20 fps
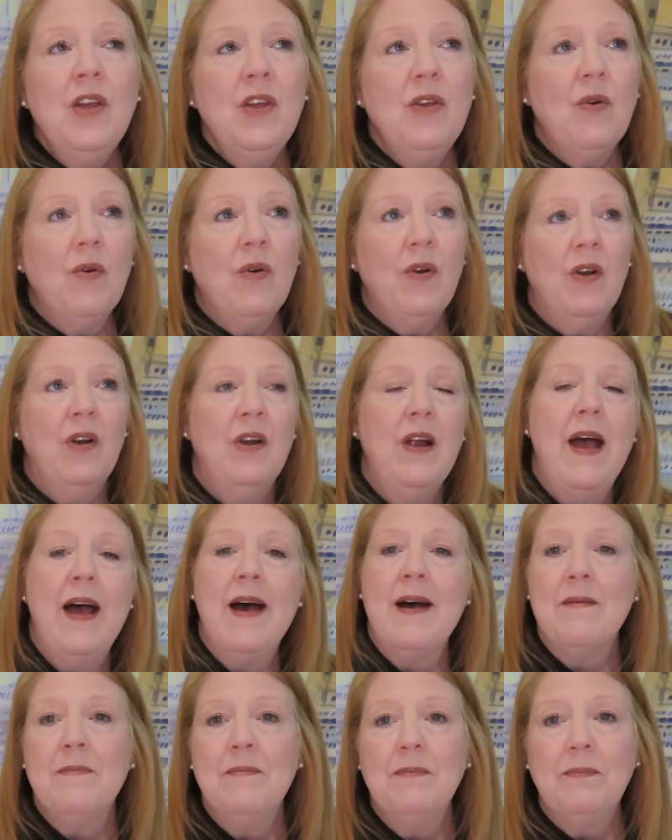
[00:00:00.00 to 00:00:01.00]
your
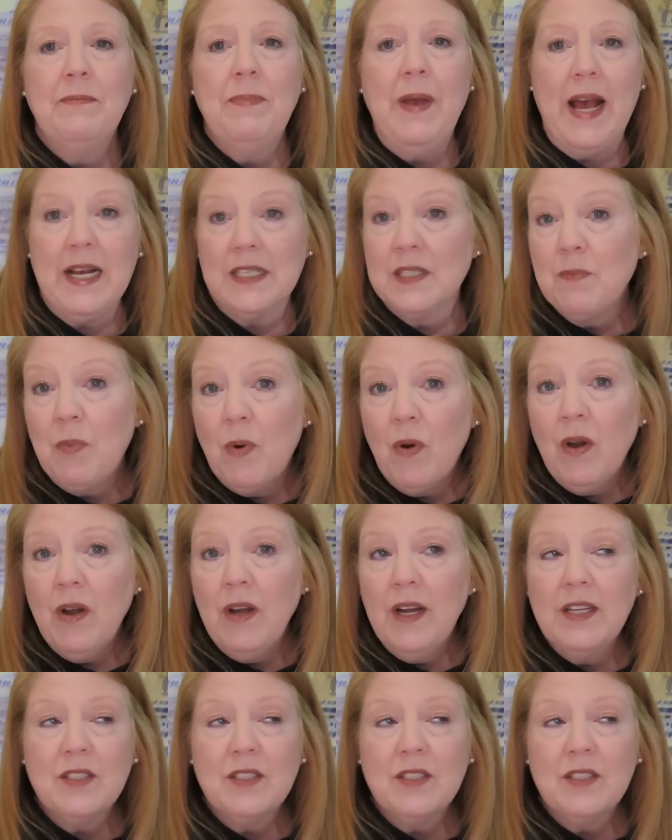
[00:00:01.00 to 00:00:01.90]
passport.